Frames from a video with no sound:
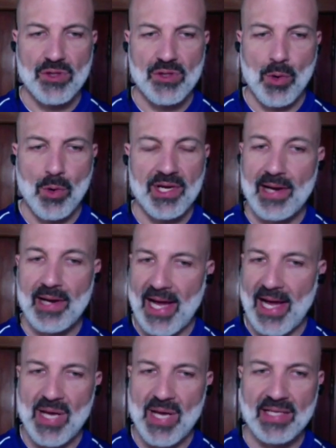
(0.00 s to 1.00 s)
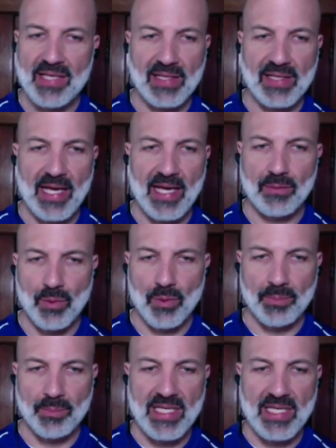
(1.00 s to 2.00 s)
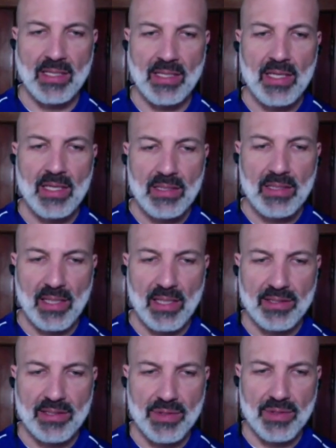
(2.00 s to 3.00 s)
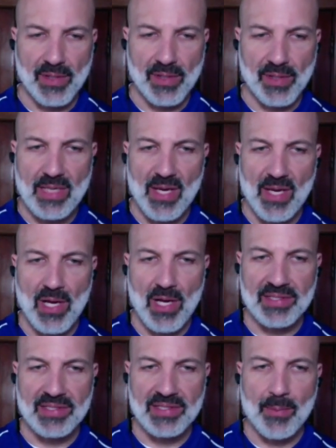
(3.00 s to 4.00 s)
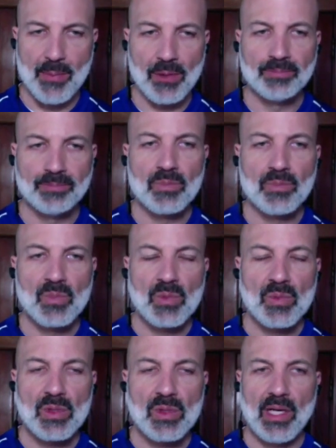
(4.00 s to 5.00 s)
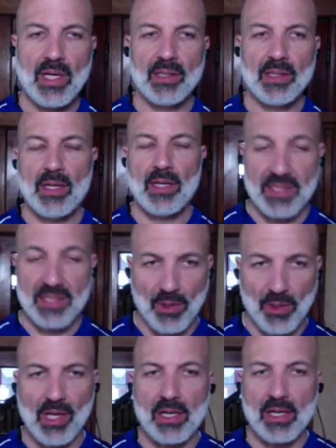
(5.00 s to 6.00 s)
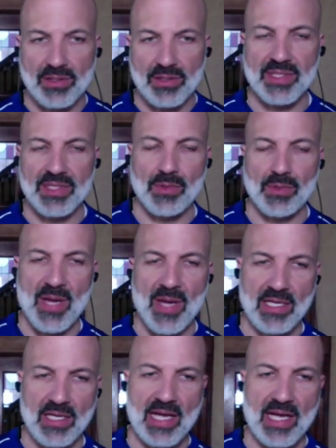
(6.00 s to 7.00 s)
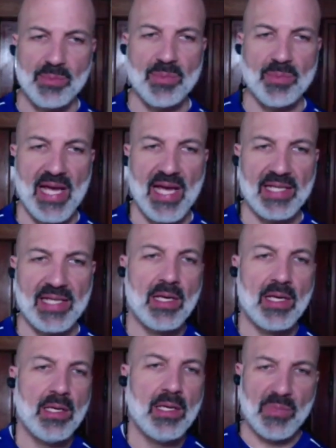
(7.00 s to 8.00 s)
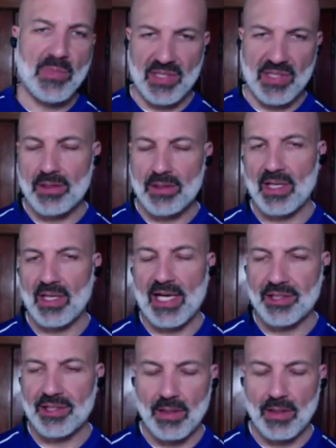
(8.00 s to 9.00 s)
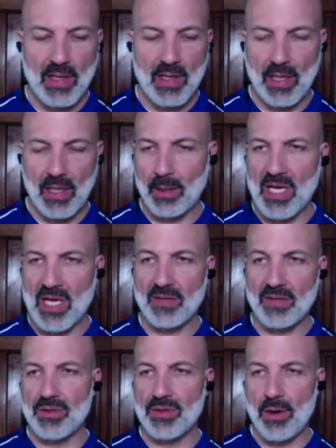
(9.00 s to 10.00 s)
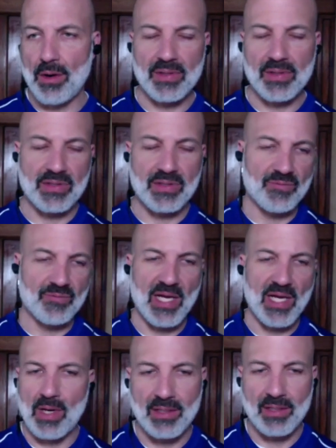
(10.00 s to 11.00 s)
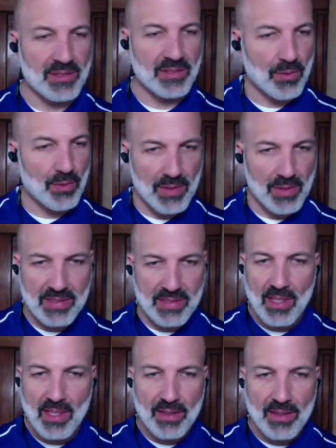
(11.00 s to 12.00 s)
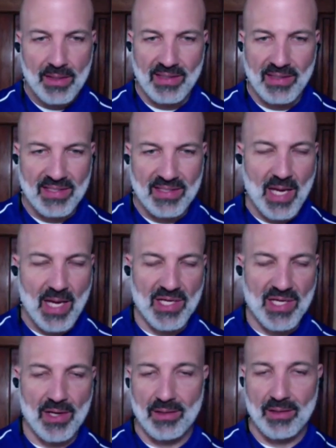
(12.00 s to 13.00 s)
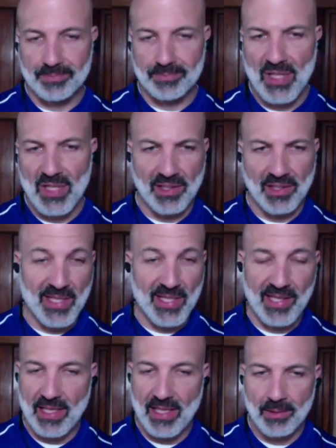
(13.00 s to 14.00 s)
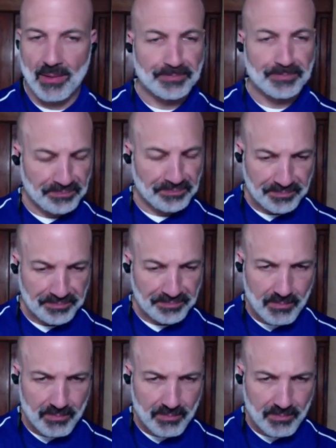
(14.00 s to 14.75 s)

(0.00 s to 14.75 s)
Just a few more here. iPads again will be, uh, students will keep them all summer, uh, all summer long. Students that remain in SPPS. Materials collection, uh, many of you know because we have been around our schools that this time of year and a little bit later,